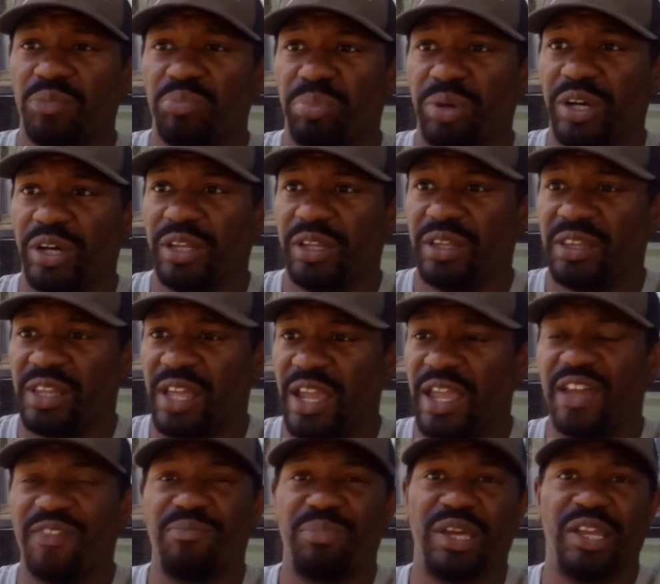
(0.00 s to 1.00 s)
but they
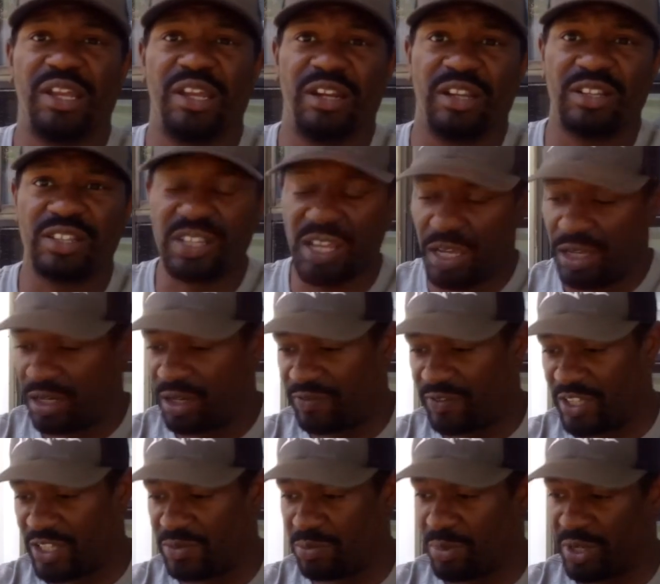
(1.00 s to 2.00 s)
have been in a ton of
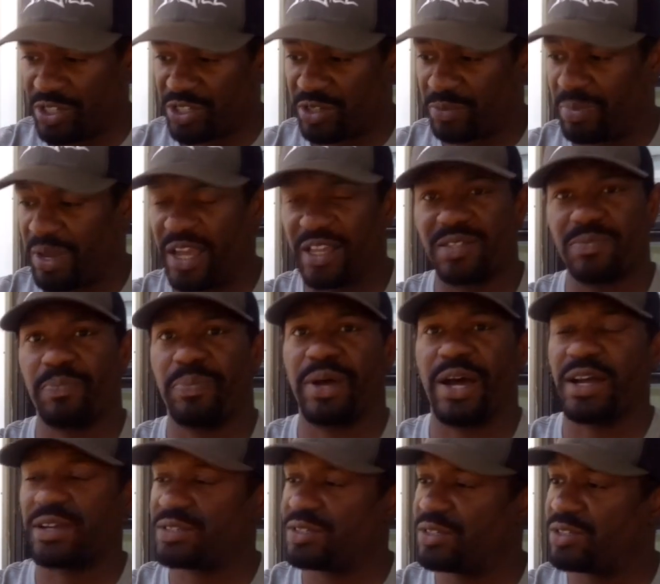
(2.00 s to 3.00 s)
these Monsterbass
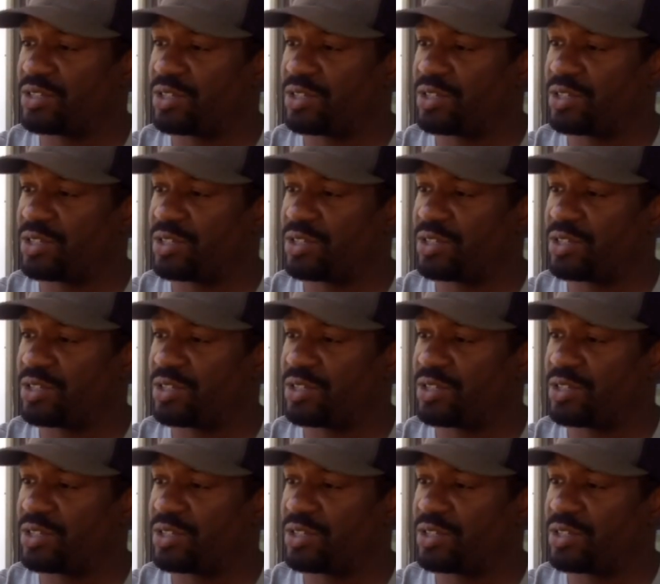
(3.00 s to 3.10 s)
boxes.